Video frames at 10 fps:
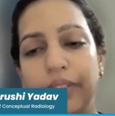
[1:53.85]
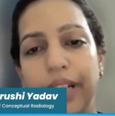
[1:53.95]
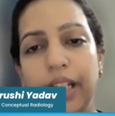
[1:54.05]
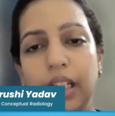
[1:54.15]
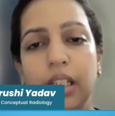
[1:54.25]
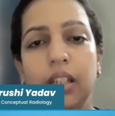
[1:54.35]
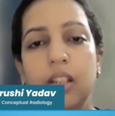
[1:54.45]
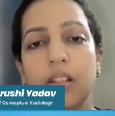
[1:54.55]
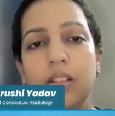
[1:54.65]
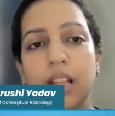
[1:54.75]
right?
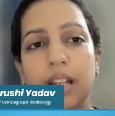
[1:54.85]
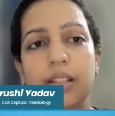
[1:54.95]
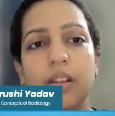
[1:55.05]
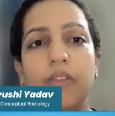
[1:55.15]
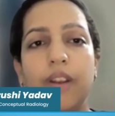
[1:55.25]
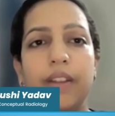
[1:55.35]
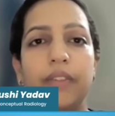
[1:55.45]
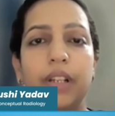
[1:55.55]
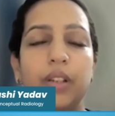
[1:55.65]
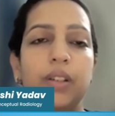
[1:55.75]
So that is how
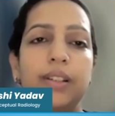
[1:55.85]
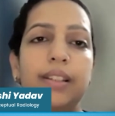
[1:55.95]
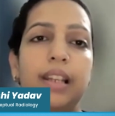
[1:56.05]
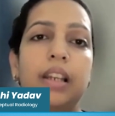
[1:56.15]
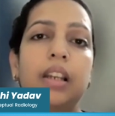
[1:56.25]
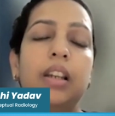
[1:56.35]
fat fraction is there.